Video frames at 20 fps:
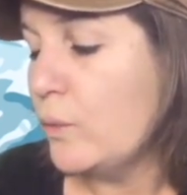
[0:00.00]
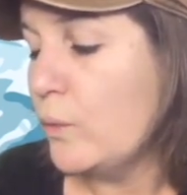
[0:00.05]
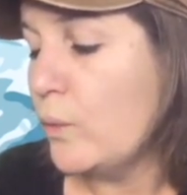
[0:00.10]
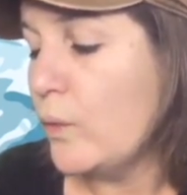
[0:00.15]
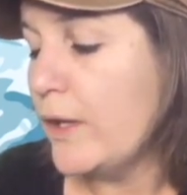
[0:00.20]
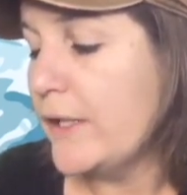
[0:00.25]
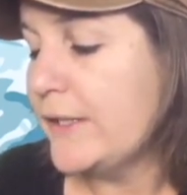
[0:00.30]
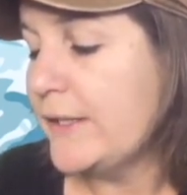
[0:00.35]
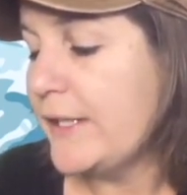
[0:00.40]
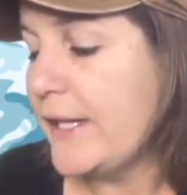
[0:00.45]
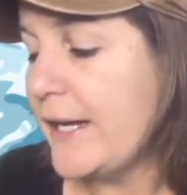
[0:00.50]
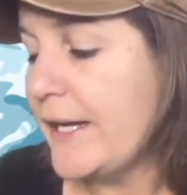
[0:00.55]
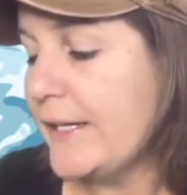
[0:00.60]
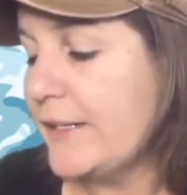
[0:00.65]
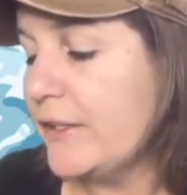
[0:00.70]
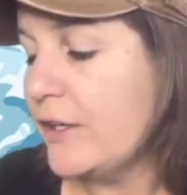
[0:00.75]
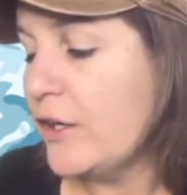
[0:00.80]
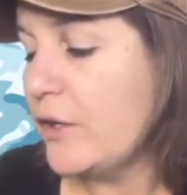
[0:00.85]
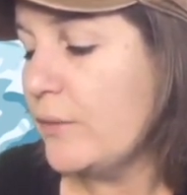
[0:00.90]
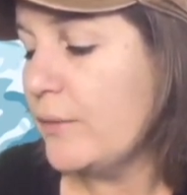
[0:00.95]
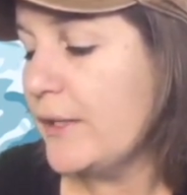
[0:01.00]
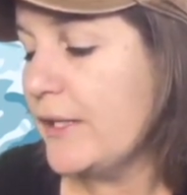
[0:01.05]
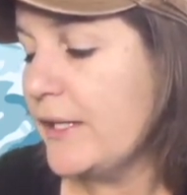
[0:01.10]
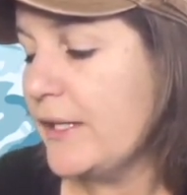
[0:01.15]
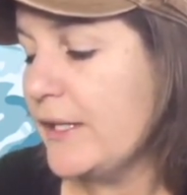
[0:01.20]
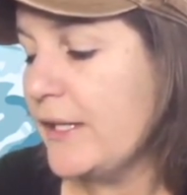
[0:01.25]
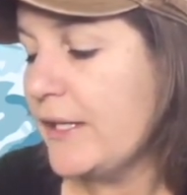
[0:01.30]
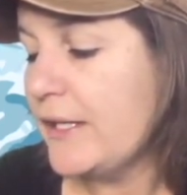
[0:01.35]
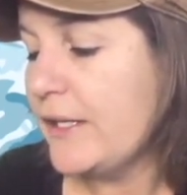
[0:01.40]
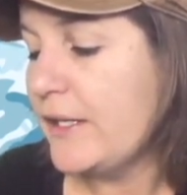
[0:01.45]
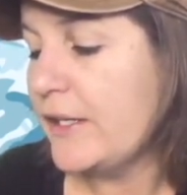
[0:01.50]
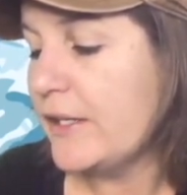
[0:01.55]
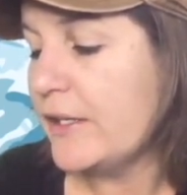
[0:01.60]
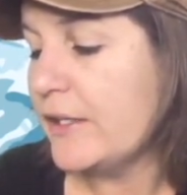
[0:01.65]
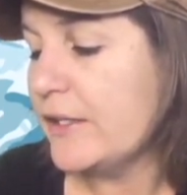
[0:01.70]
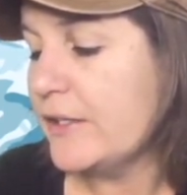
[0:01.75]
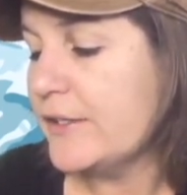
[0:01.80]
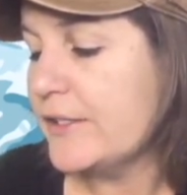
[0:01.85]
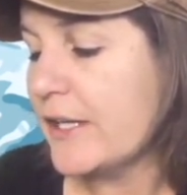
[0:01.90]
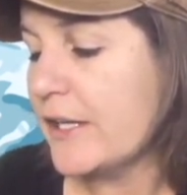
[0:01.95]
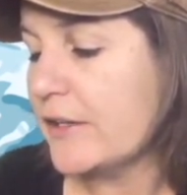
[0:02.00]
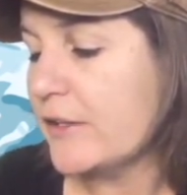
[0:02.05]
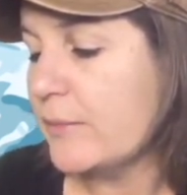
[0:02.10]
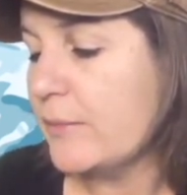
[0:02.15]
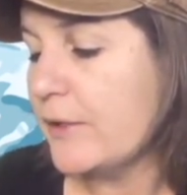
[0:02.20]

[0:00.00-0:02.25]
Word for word: one line going here down